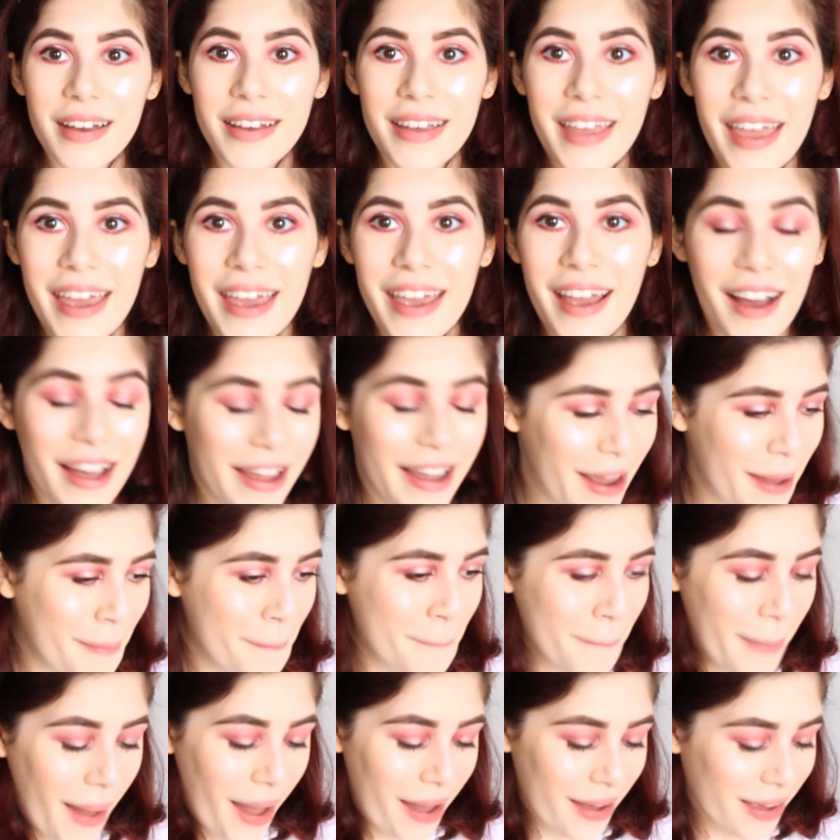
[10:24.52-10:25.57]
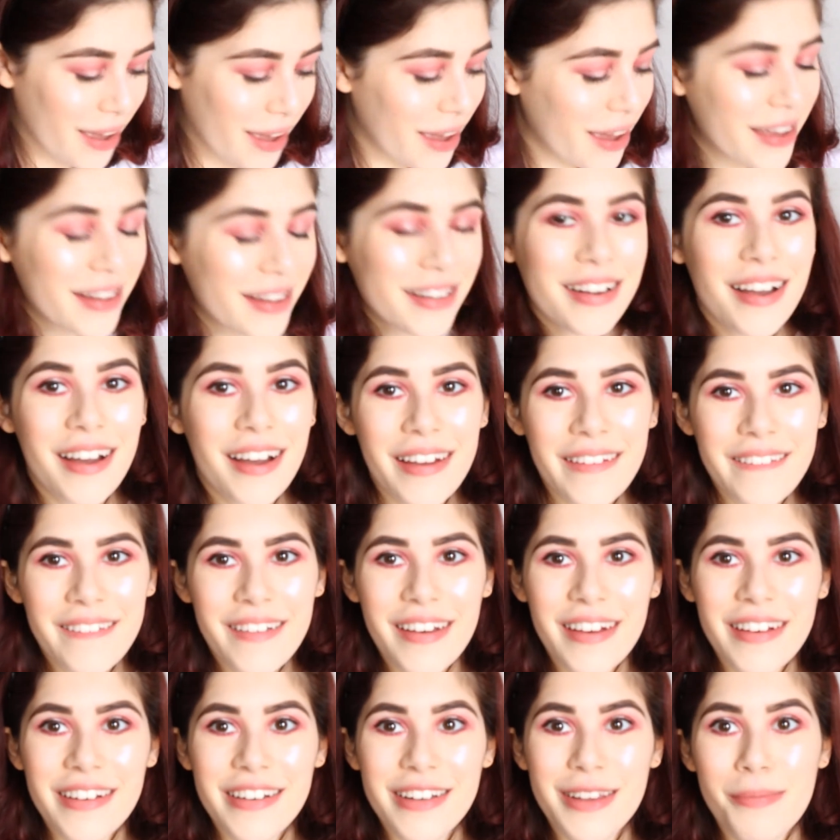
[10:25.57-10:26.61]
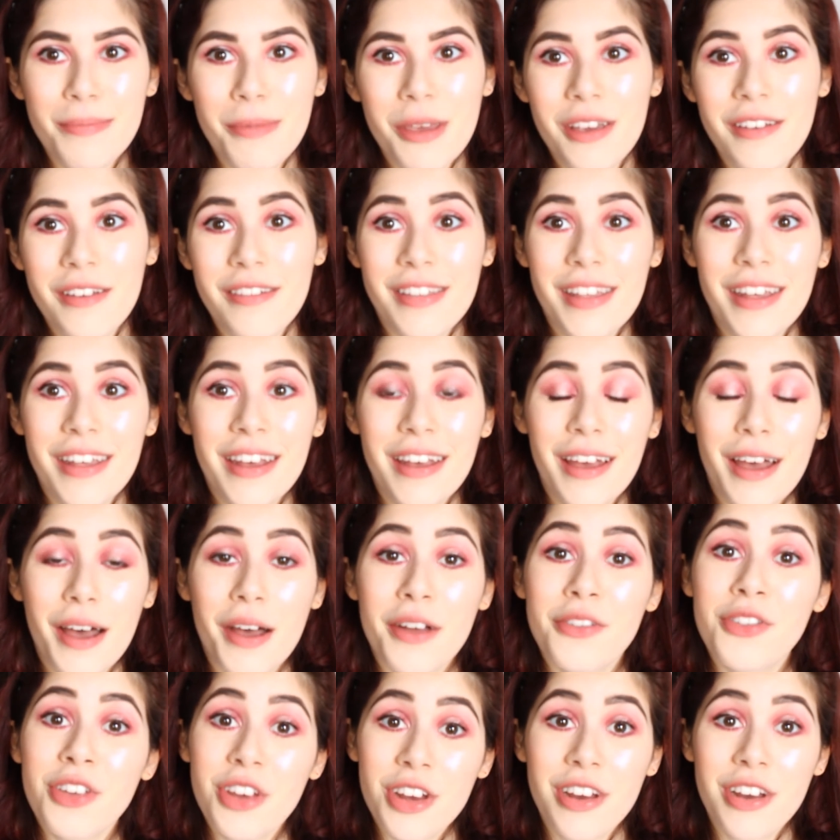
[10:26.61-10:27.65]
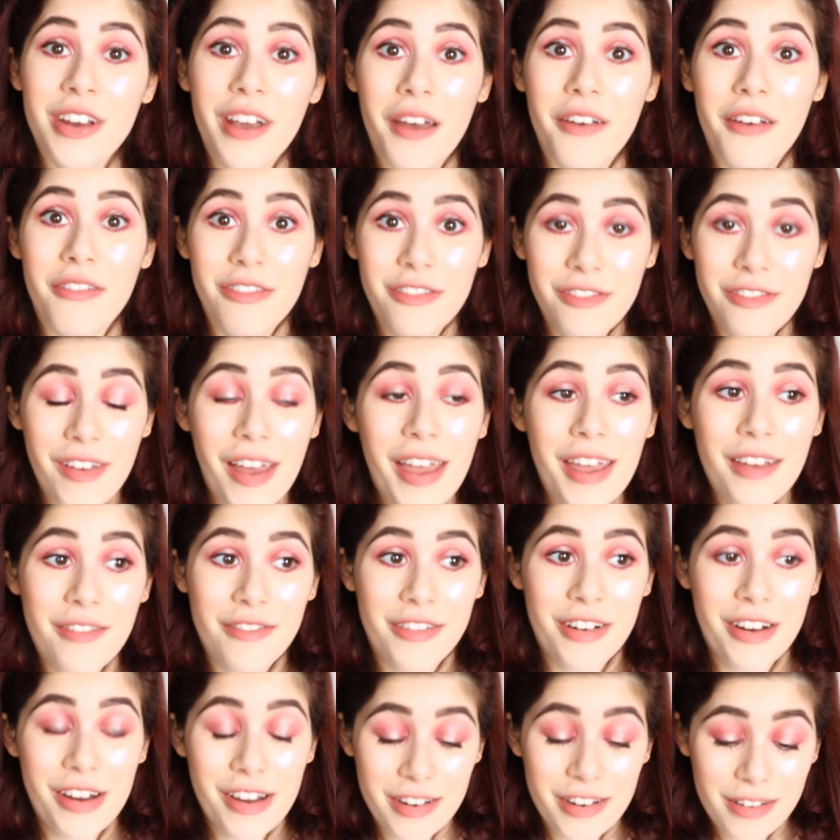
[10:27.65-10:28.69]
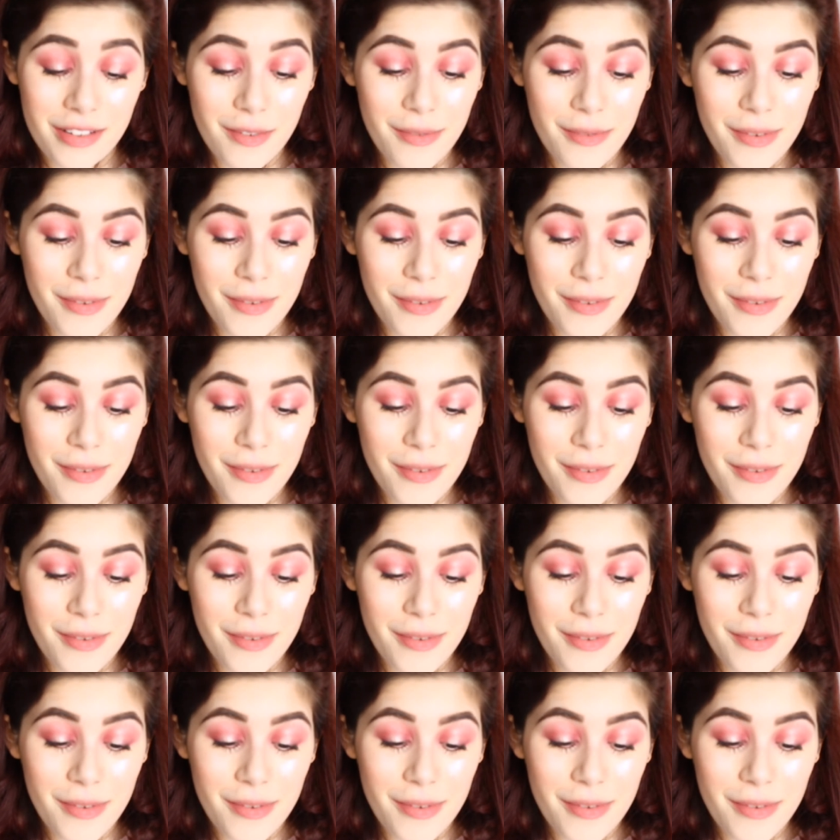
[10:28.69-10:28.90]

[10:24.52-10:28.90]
Okay, I am back and I'm going to be using a new favourite,